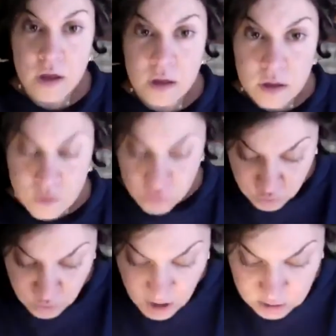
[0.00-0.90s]
To
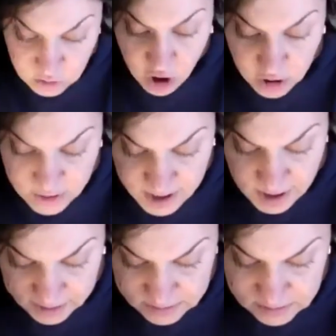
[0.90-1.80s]
our Kohl
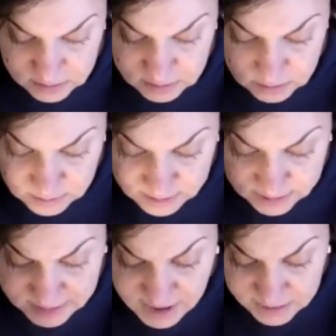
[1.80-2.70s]
allies, the
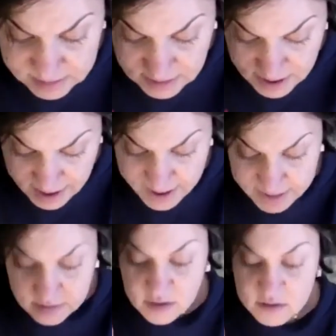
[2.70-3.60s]
task
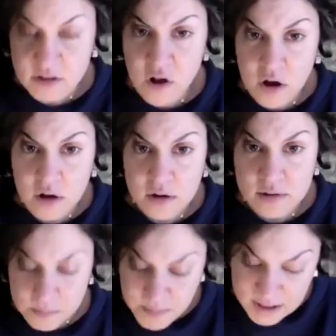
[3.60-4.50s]
ahead is long,
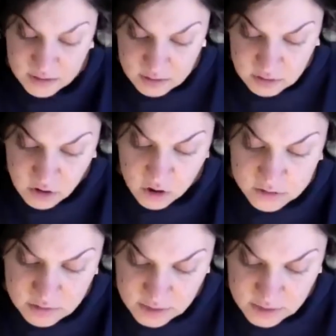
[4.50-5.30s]
demanding, costly,